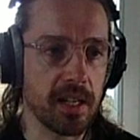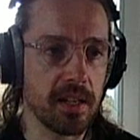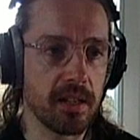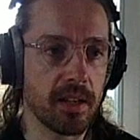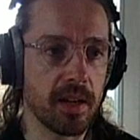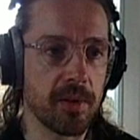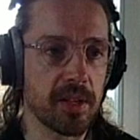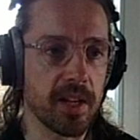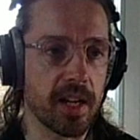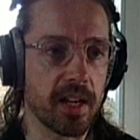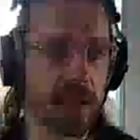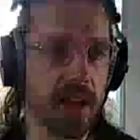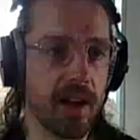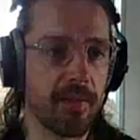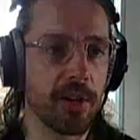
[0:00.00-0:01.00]
and we say,
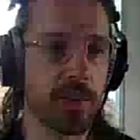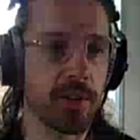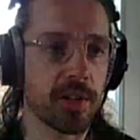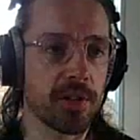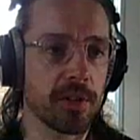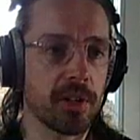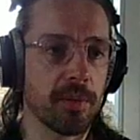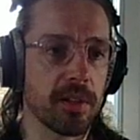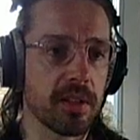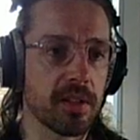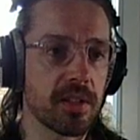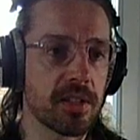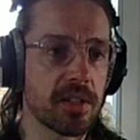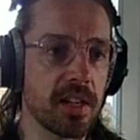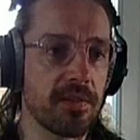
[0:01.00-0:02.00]
have a look at the document,
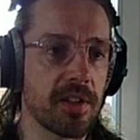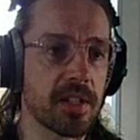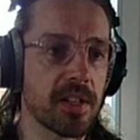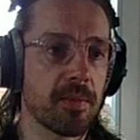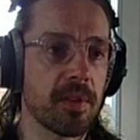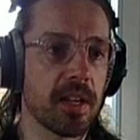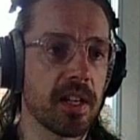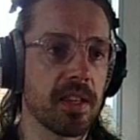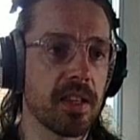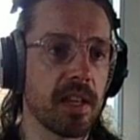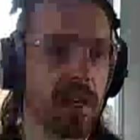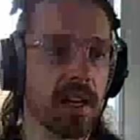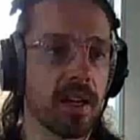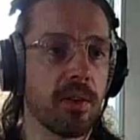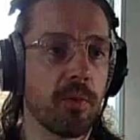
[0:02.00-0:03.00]
see if there's something in
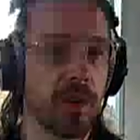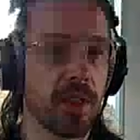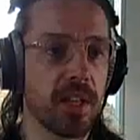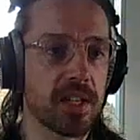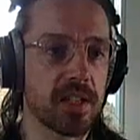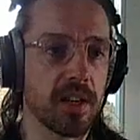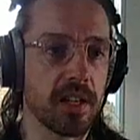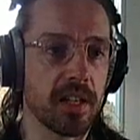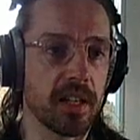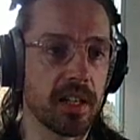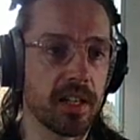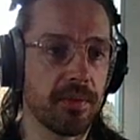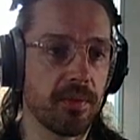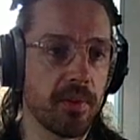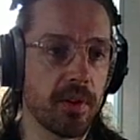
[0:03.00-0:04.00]
there with this ID,
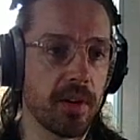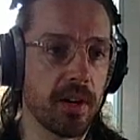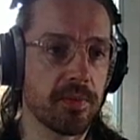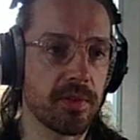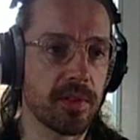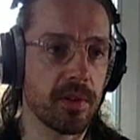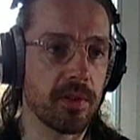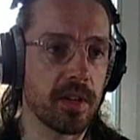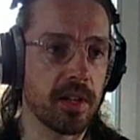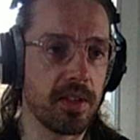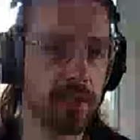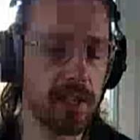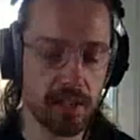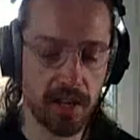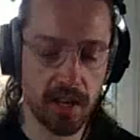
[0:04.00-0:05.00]
right? So in this
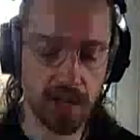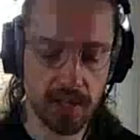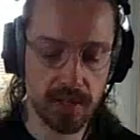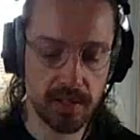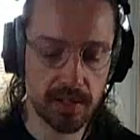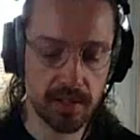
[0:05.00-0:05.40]
case,